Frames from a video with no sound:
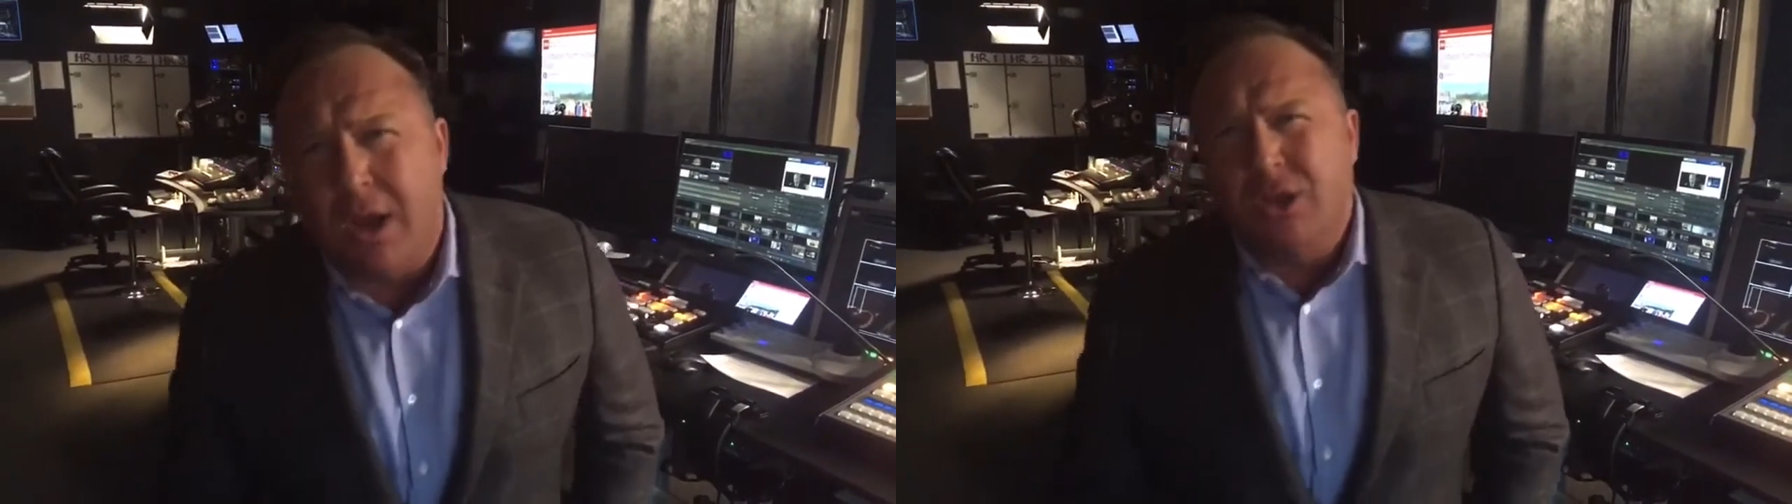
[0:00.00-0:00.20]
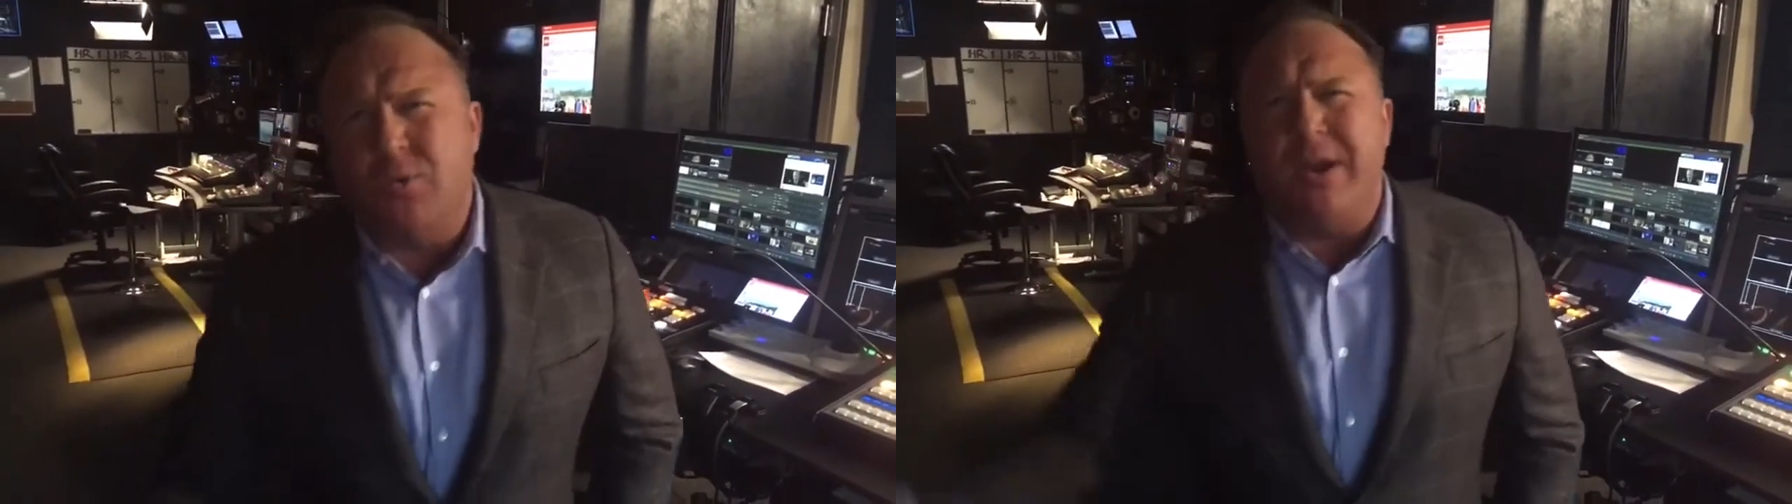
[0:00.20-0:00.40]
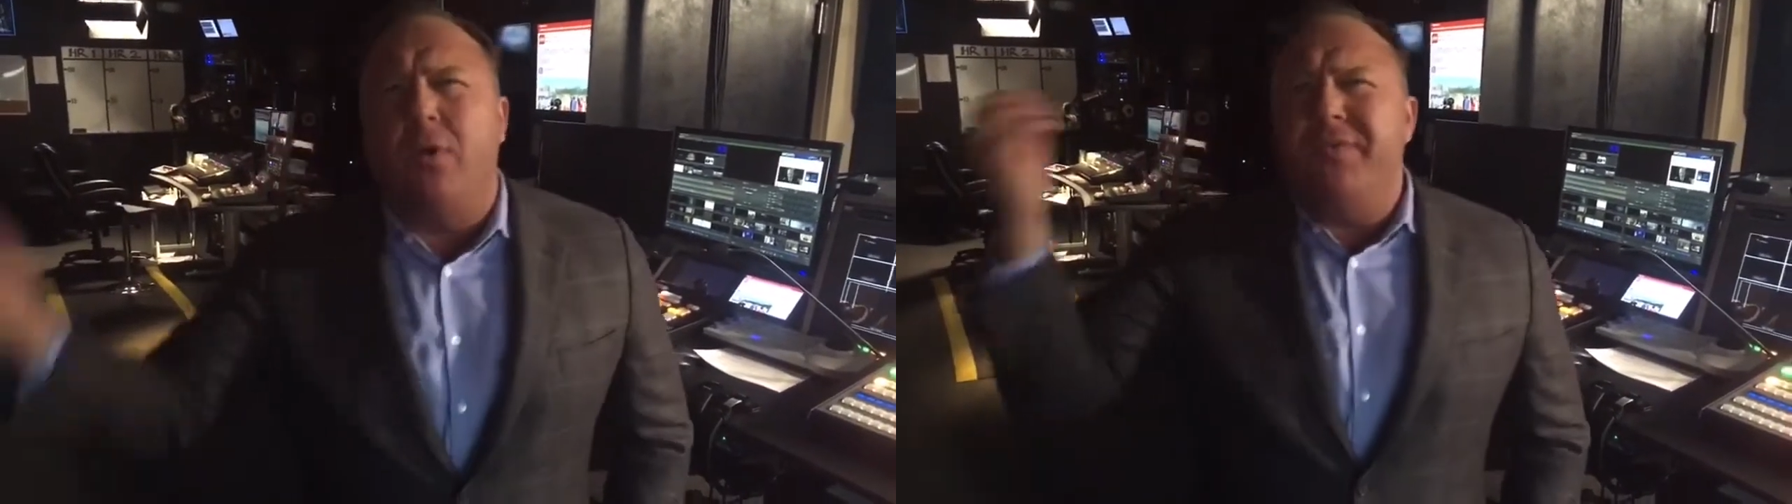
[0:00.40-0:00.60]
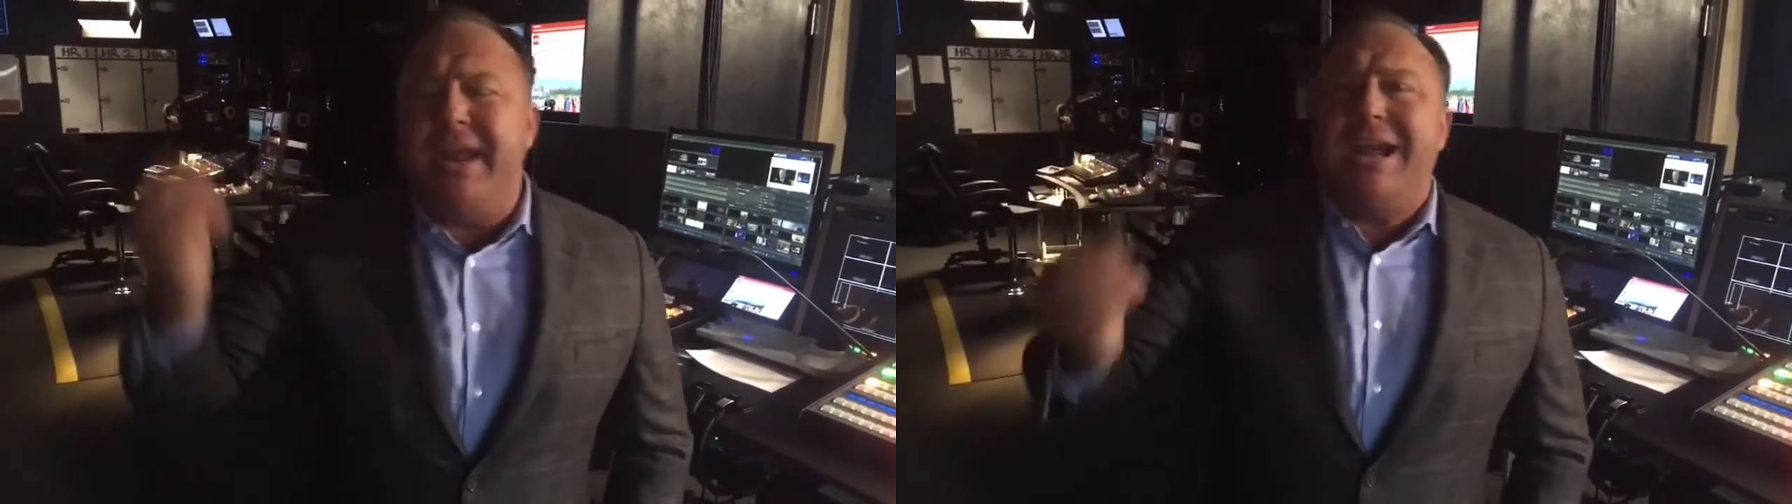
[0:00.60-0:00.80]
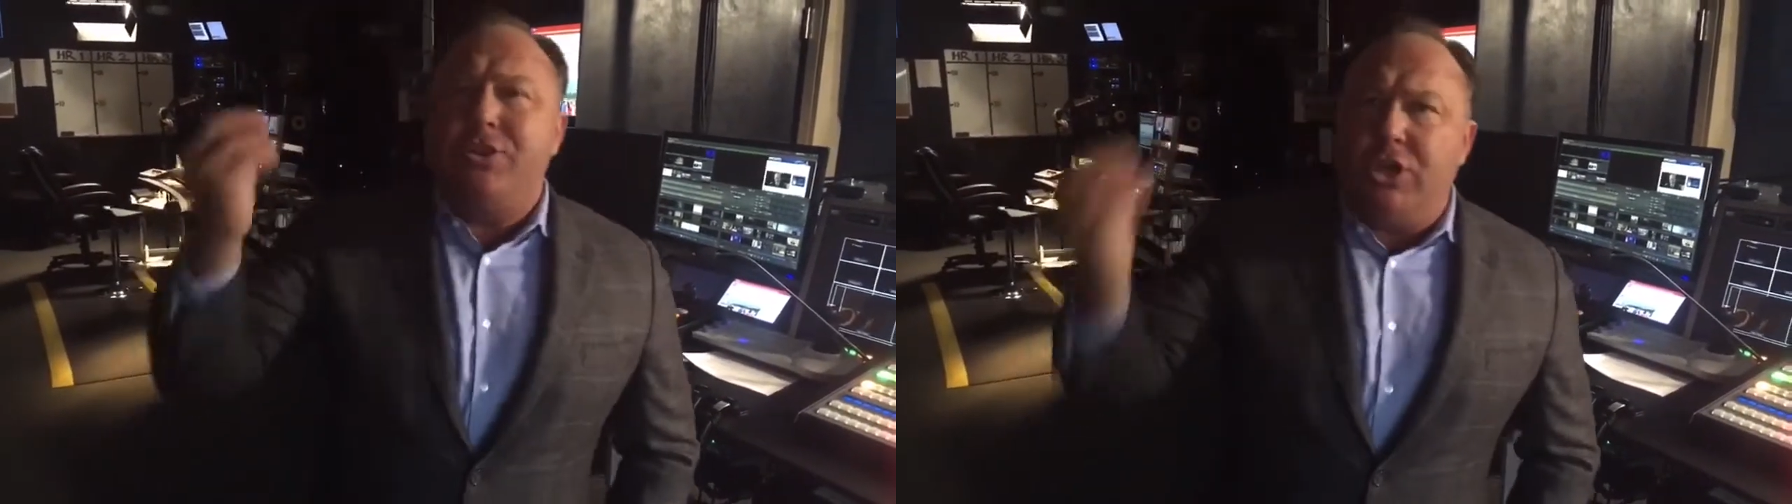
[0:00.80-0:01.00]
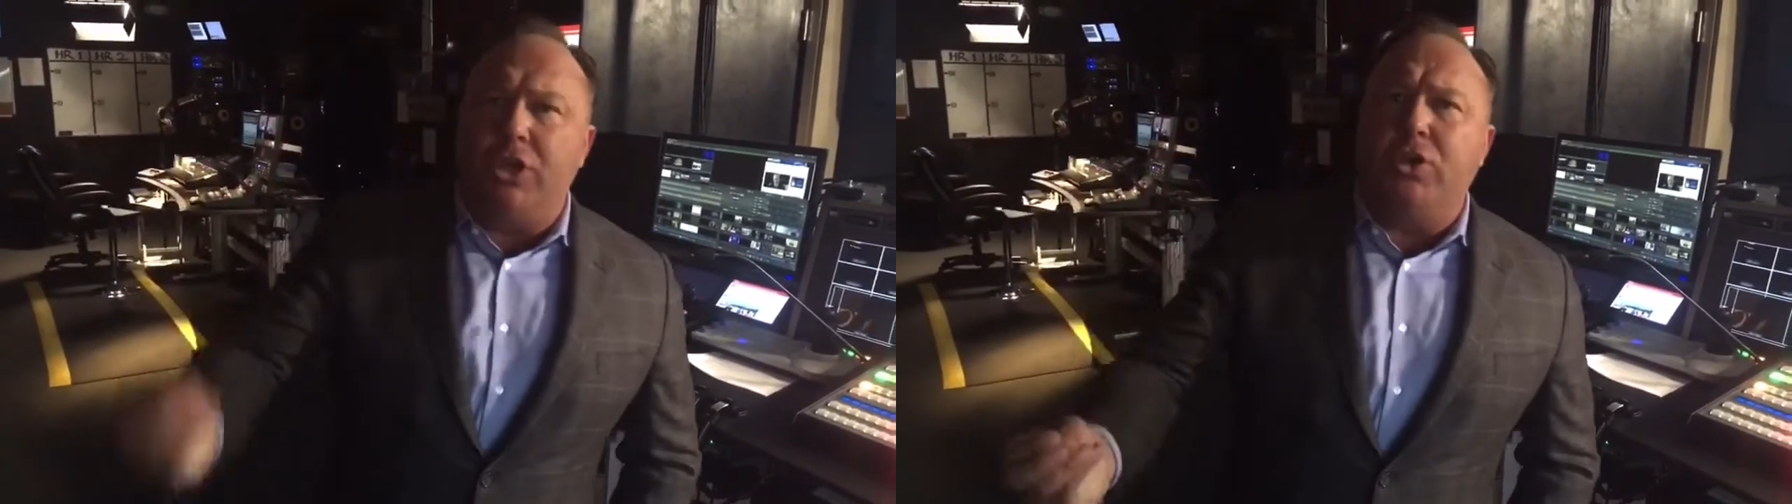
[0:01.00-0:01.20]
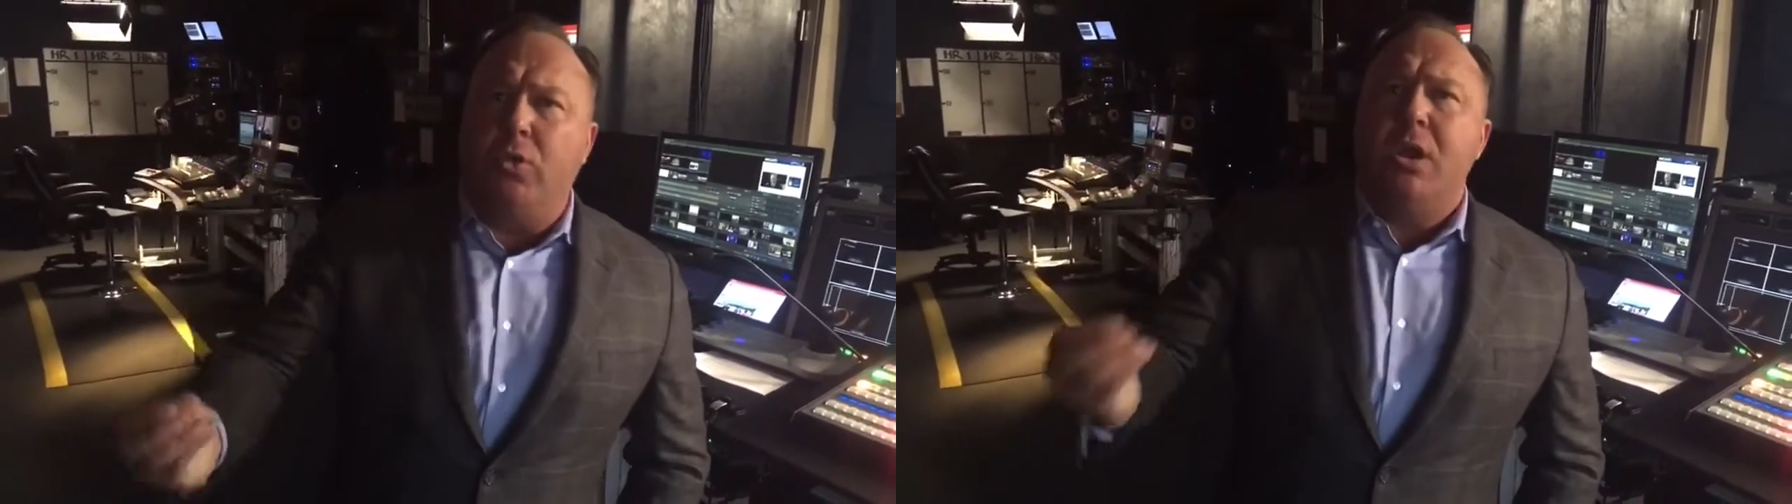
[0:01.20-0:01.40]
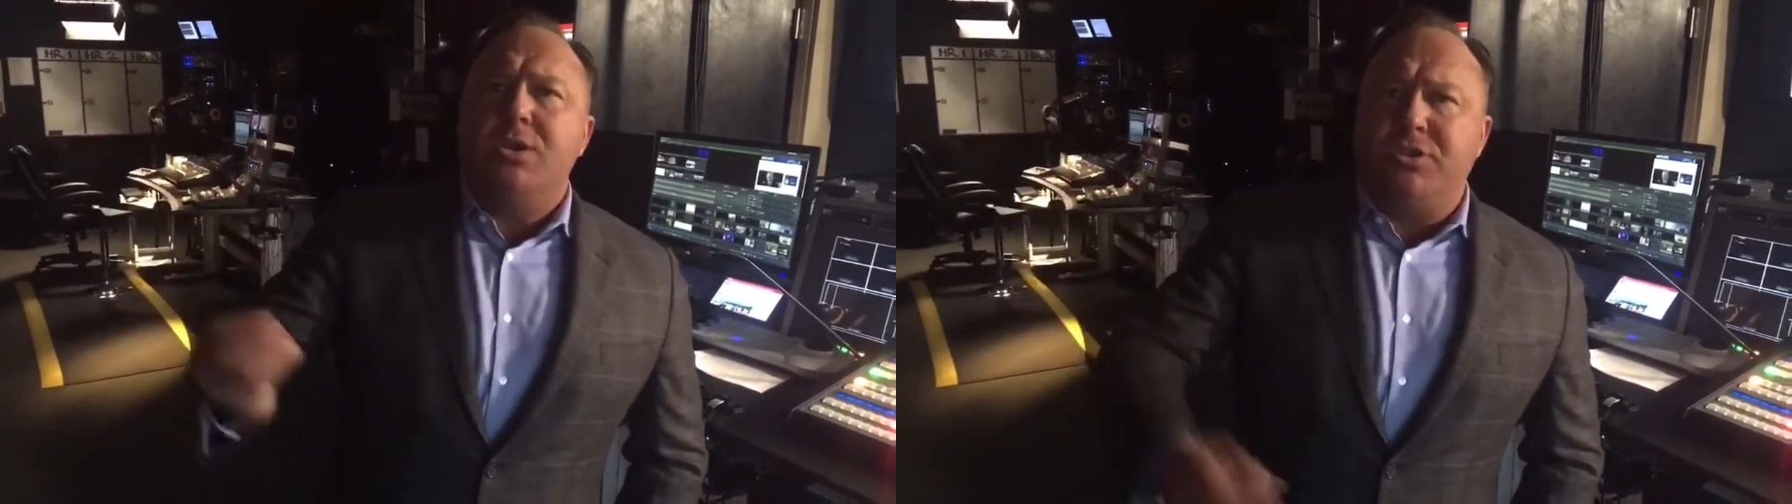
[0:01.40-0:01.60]
So we don't need
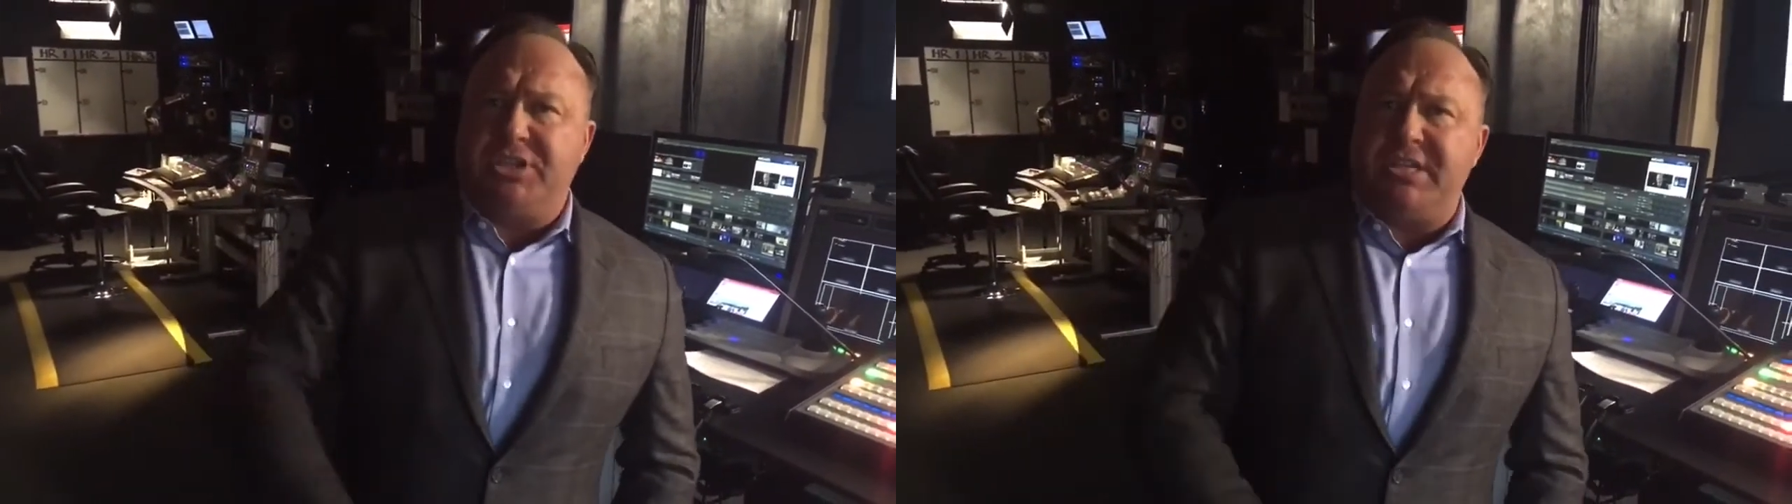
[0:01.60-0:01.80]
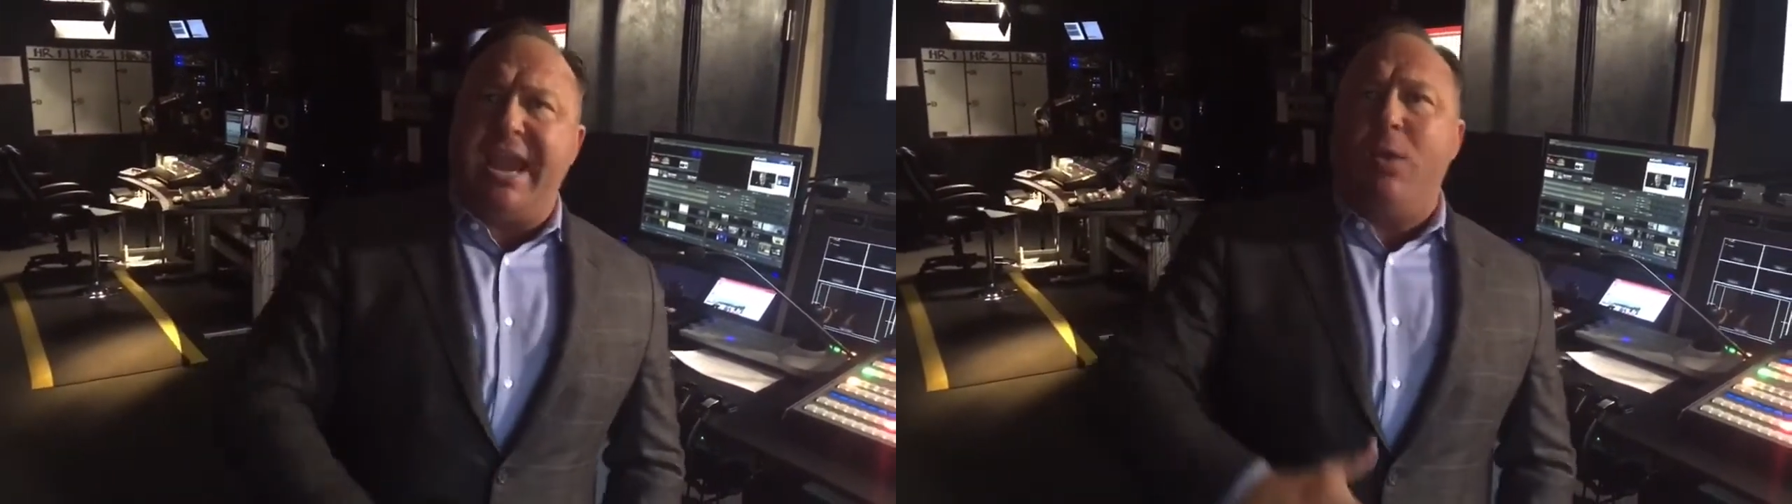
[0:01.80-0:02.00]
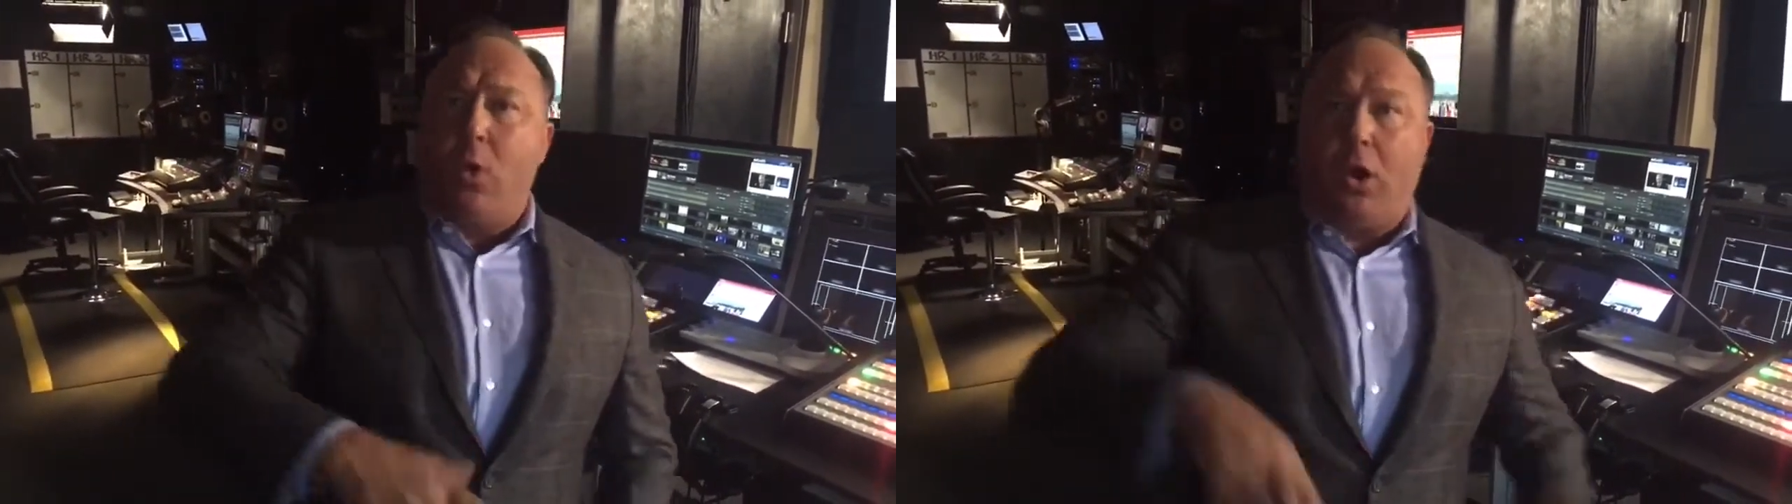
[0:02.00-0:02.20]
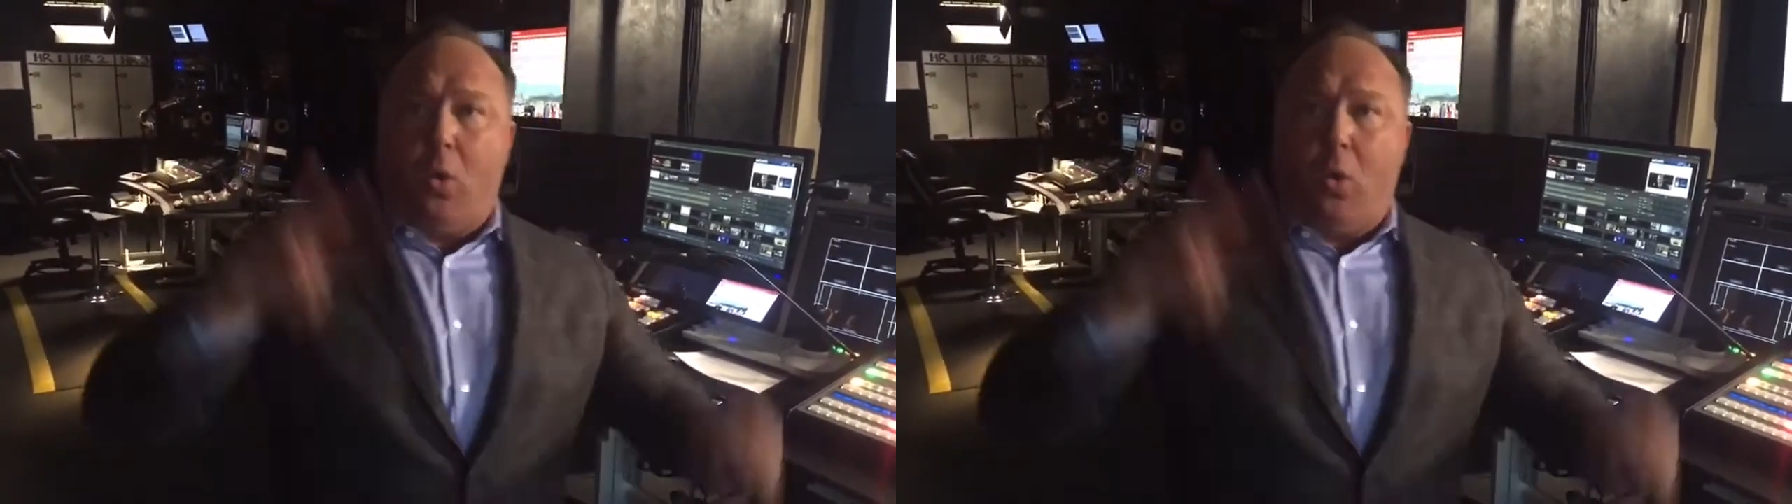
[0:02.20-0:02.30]
you to say we're,